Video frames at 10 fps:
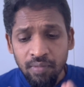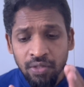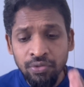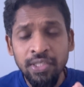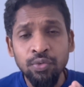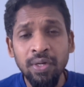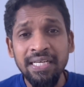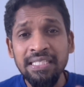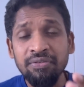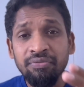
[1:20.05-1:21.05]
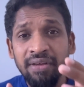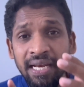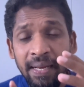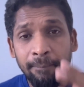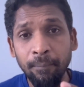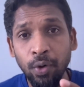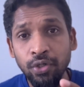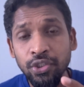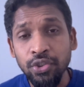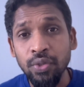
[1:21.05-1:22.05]
So that's what it's very
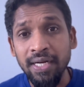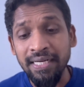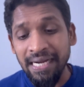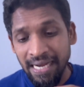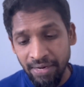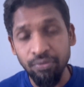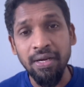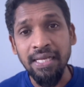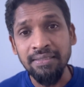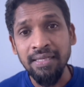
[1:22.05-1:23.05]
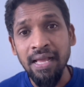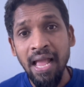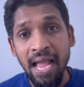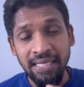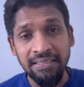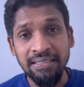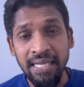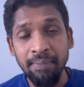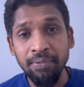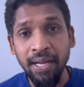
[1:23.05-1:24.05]
important to attend live class and
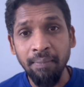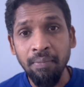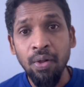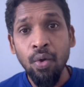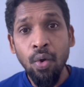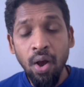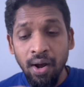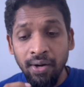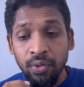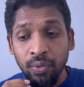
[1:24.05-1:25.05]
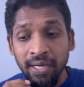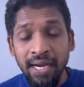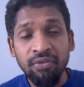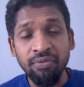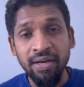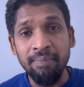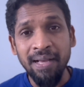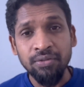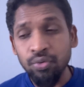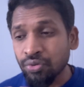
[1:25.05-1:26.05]
same time to get
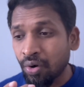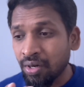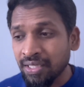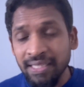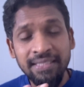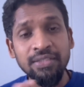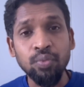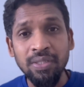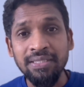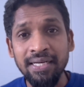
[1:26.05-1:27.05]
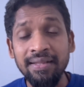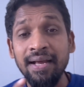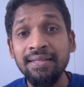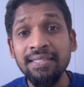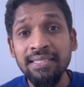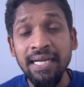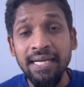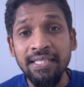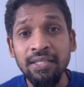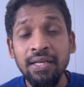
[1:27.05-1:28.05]
feedback. Those are all the things is one side. The other
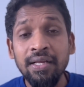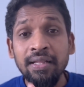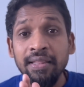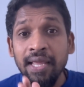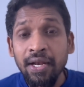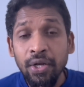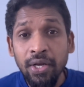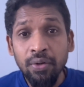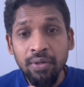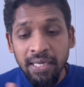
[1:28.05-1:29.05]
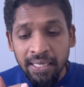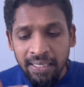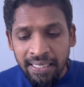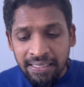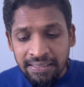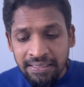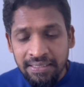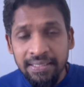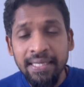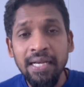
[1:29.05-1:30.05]
side is they need to
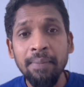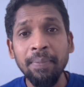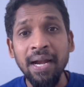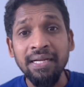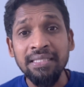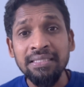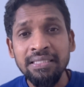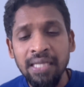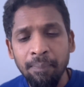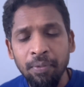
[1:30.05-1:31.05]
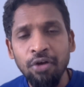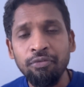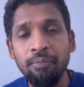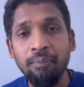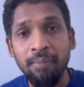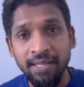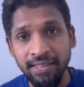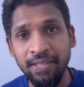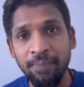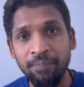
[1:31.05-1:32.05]
consistently practice couple of month